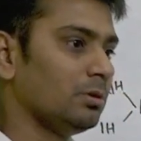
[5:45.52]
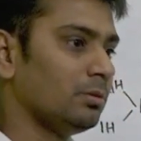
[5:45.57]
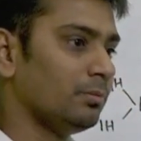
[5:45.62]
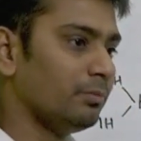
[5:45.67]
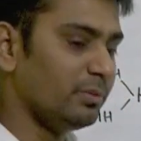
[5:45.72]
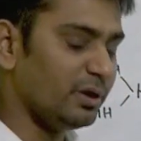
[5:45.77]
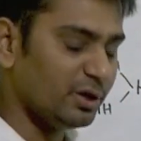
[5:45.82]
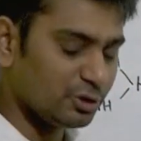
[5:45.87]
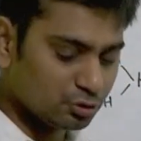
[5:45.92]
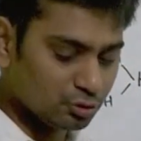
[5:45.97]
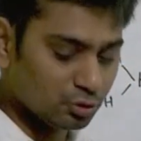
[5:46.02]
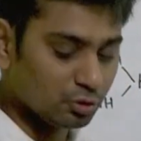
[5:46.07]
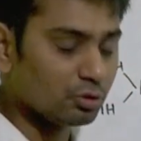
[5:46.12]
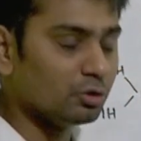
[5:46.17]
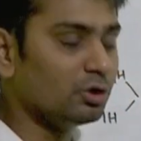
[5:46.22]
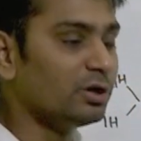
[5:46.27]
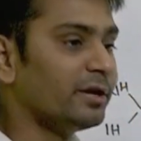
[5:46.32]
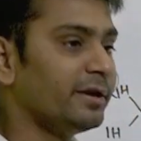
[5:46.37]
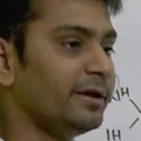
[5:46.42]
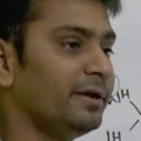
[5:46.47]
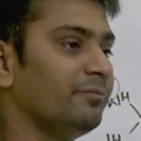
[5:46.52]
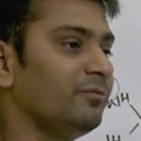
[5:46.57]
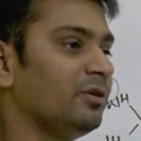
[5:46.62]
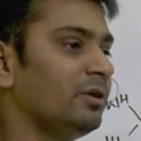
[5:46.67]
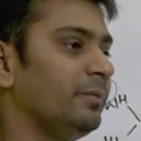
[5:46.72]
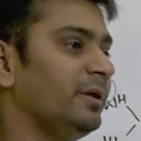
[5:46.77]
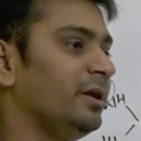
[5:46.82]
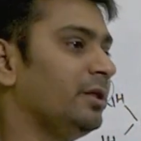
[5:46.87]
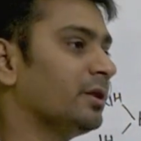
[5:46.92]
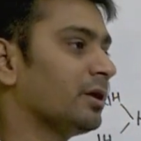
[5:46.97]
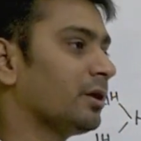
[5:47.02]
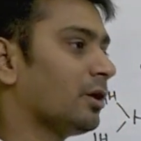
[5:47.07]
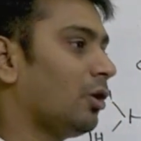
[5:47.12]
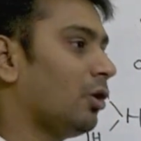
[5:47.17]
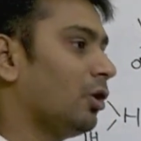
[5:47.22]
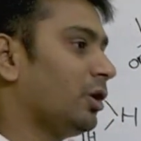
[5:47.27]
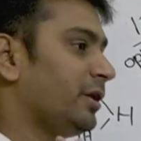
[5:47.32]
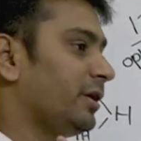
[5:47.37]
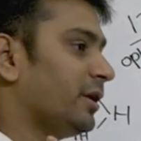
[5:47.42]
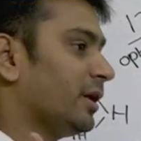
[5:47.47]
make sure your name will be in the
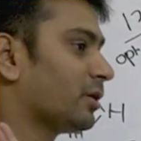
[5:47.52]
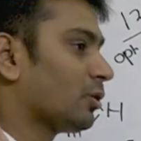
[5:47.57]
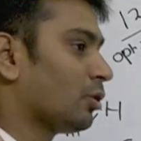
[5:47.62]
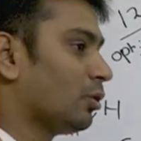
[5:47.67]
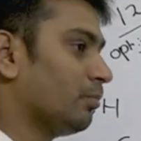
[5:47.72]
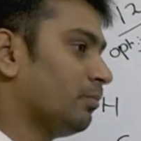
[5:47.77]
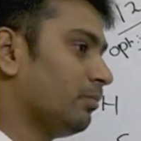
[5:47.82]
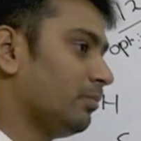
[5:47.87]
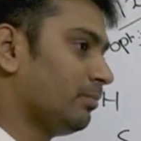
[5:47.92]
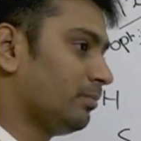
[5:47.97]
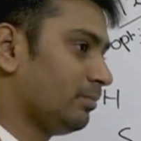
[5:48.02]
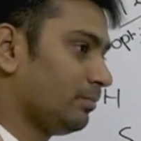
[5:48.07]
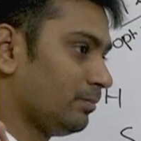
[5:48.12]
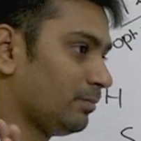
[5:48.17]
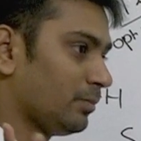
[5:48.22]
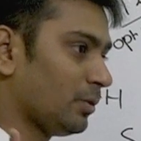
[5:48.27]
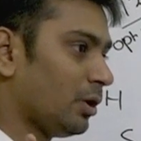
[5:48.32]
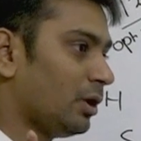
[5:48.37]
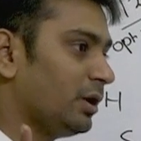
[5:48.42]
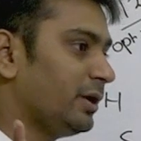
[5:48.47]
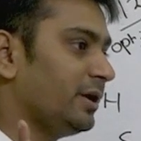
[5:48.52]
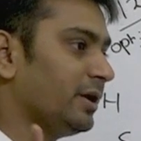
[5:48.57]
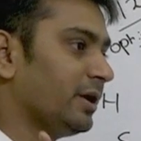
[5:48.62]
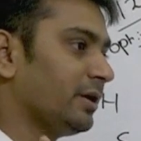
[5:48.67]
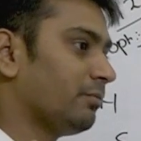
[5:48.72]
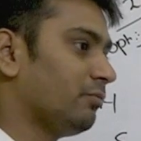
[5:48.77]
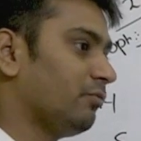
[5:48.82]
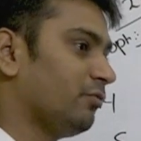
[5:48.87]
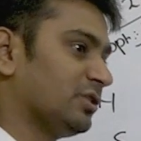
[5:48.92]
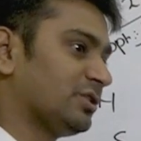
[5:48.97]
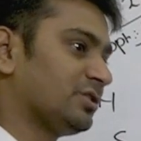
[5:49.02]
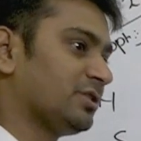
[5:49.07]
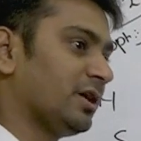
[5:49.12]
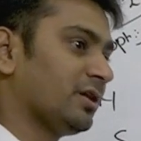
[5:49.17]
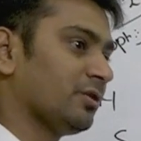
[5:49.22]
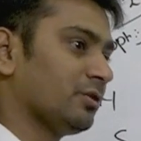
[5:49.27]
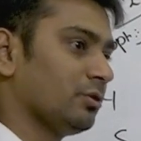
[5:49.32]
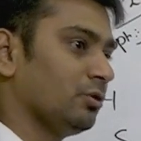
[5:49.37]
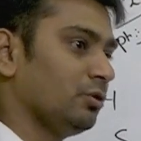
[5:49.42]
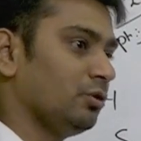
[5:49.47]
All India top. All India first
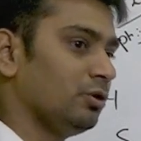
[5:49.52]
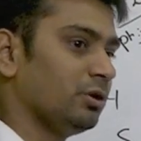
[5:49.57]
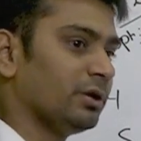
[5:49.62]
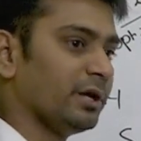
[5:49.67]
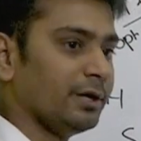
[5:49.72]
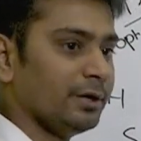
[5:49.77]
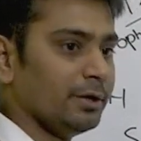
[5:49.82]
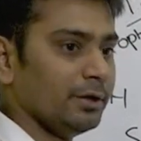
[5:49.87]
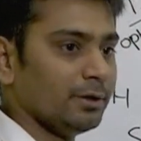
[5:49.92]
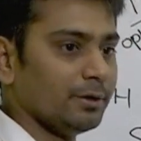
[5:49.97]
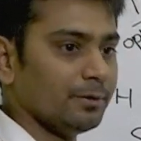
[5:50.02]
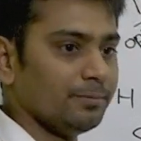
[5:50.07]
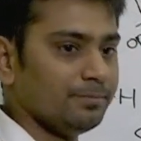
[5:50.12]
rank, you will get it.